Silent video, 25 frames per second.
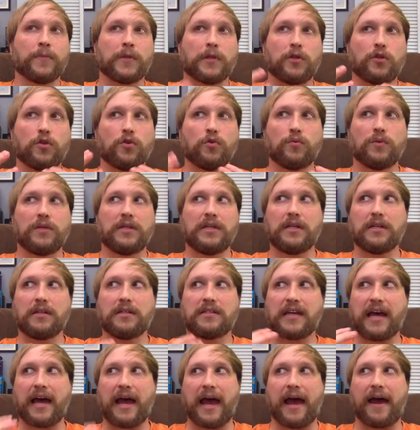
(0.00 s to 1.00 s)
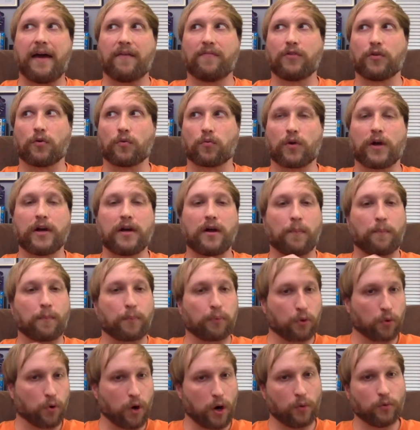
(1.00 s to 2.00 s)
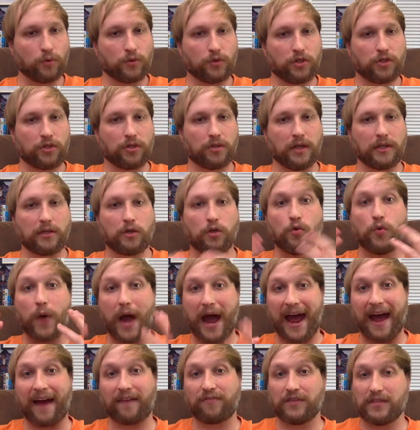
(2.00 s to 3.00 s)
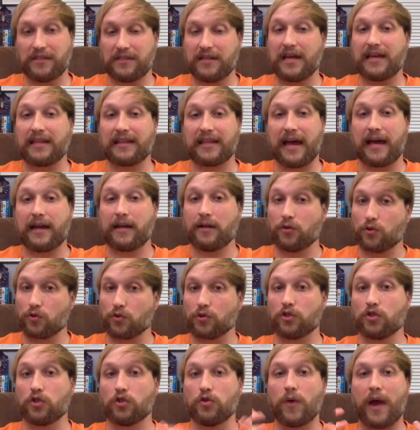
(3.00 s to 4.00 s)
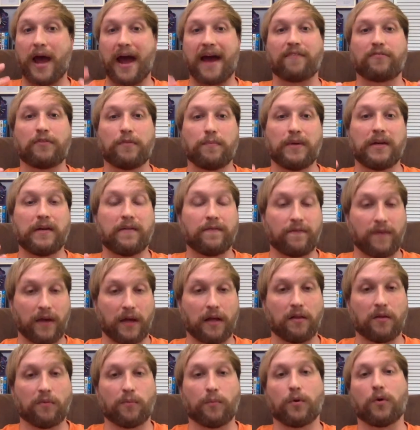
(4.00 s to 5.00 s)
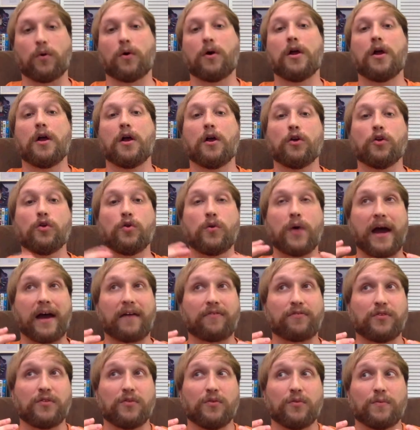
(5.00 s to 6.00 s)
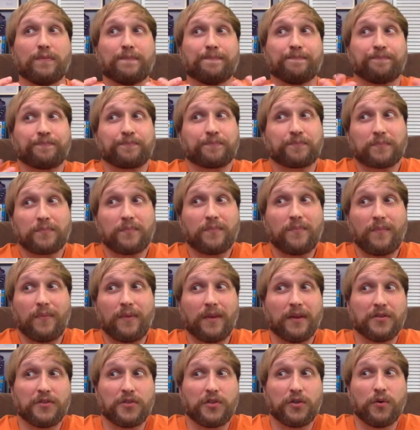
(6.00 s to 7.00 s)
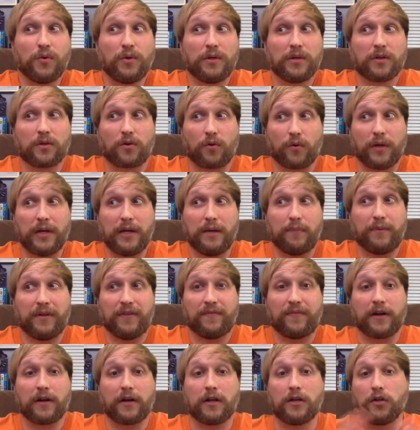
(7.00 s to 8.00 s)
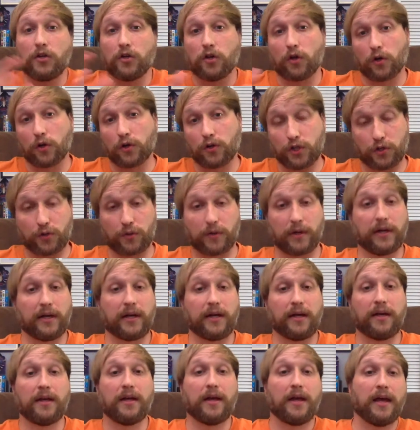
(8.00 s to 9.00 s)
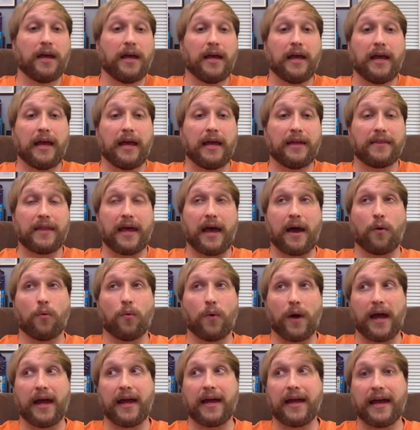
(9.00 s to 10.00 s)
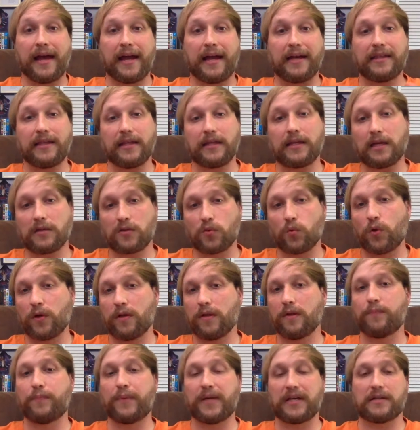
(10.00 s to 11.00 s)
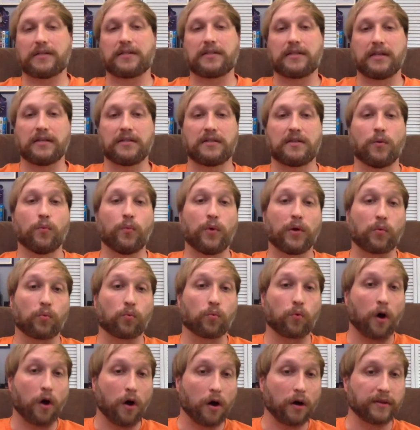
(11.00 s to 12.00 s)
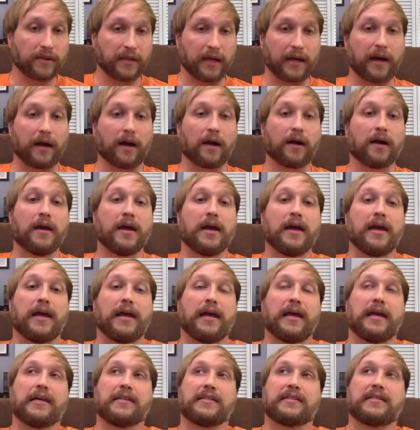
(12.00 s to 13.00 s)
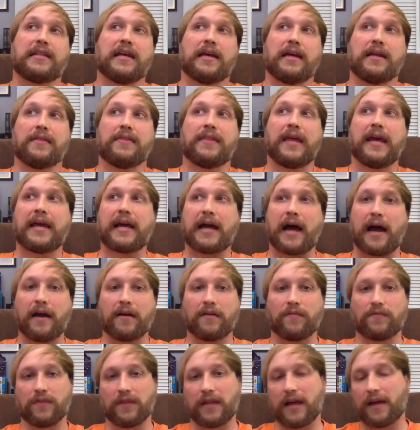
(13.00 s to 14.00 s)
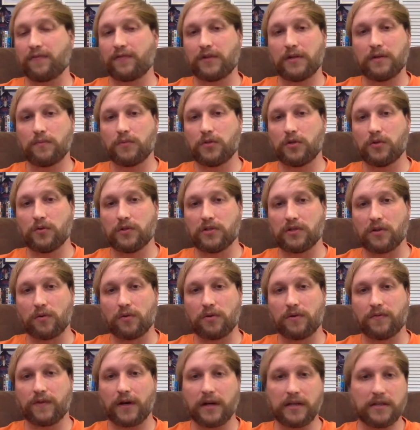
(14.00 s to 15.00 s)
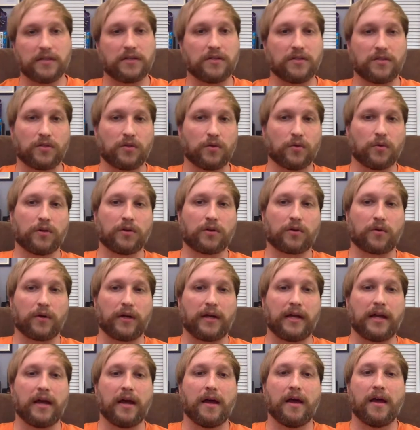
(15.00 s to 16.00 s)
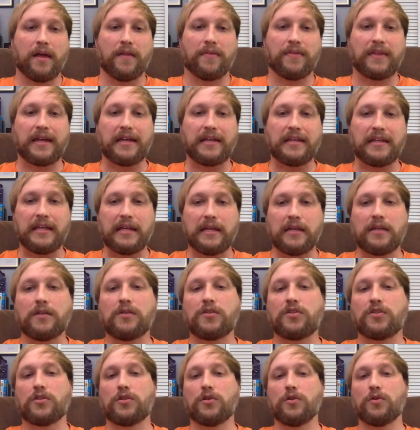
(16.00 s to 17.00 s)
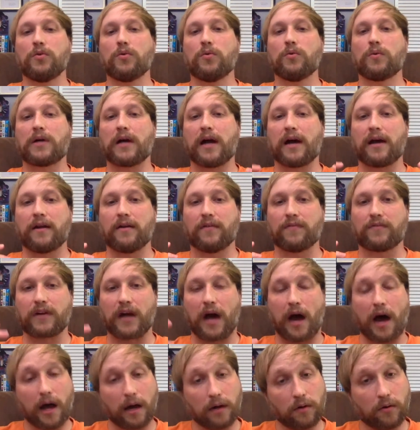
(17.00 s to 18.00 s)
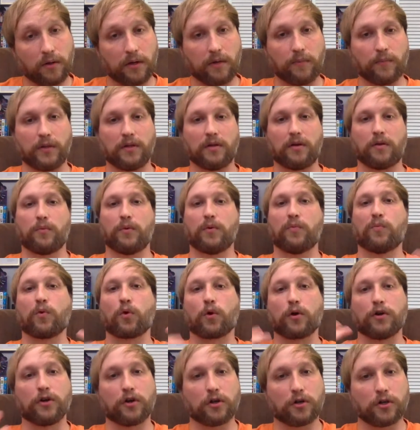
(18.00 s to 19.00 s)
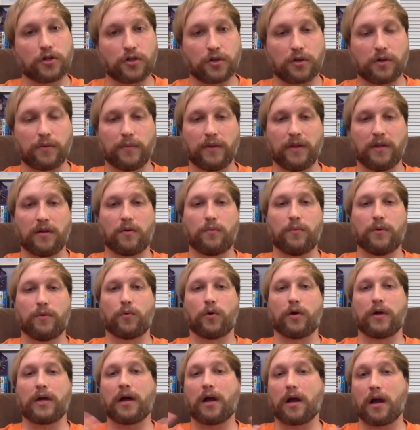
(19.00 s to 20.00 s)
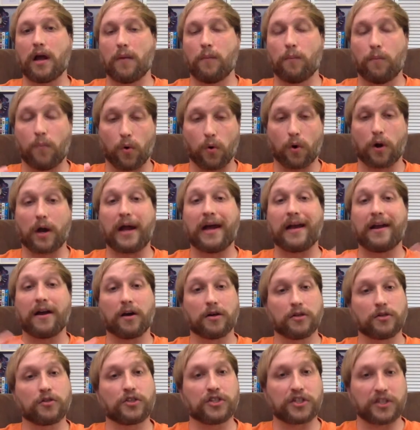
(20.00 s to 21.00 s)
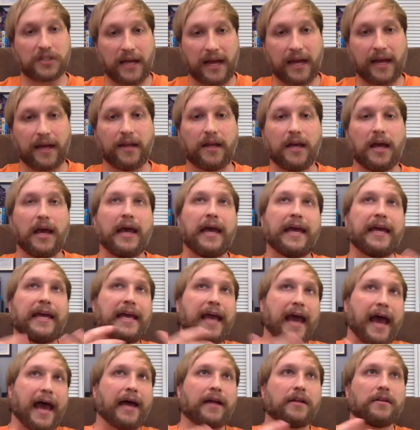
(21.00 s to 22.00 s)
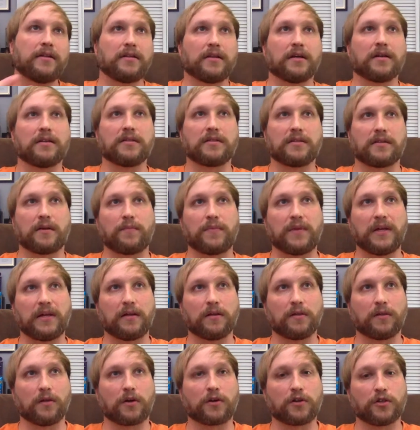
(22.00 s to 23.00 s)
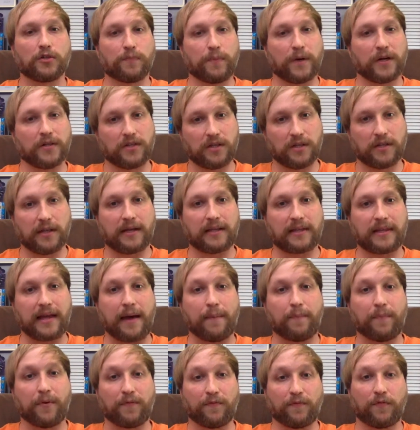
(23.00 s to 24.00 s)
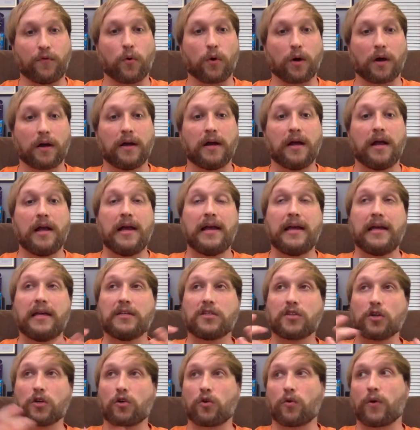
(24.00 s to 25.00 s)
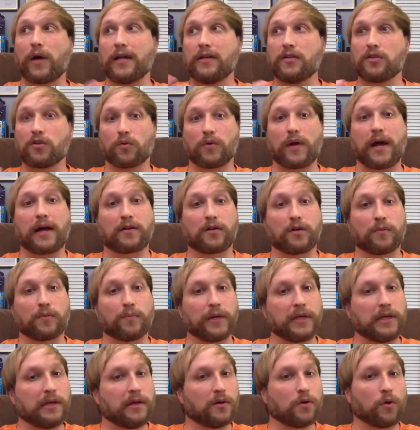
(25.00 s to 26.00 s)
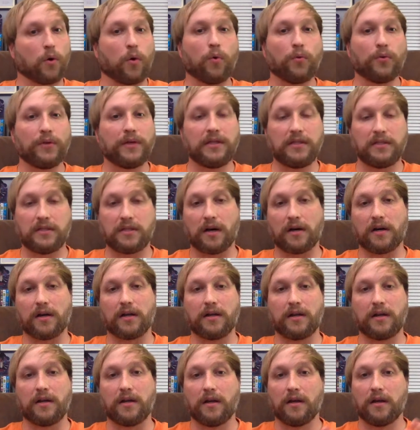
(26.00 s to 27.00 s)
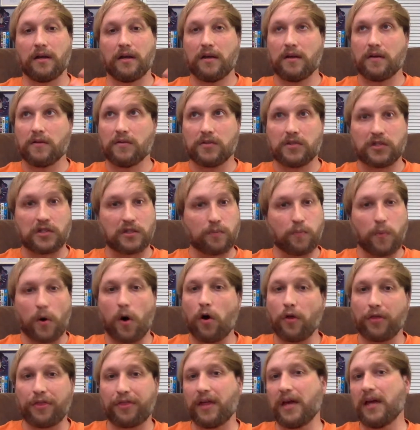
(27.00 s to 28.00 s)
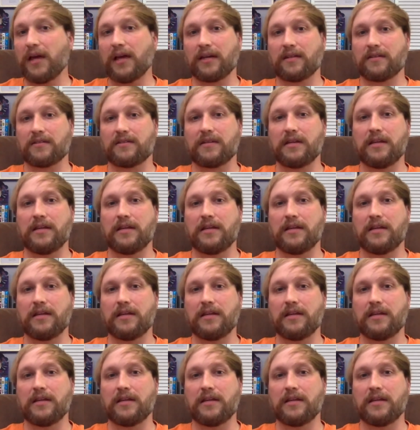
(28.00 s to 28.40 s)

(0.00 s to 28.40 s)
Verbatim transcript: You need to have the right approach. Like you have to take that interest. You have to be available. You have to, to a degree, be very nurturing in that way. And I think that's one of the biggest things that went wrong there is that they kind of left him to his own devices to a degree they needed to kind of coddle him a little bit more, nurture him a little bit more, more and understand he hadn't done something large budget like that before. He's a great director, but he had only done small things.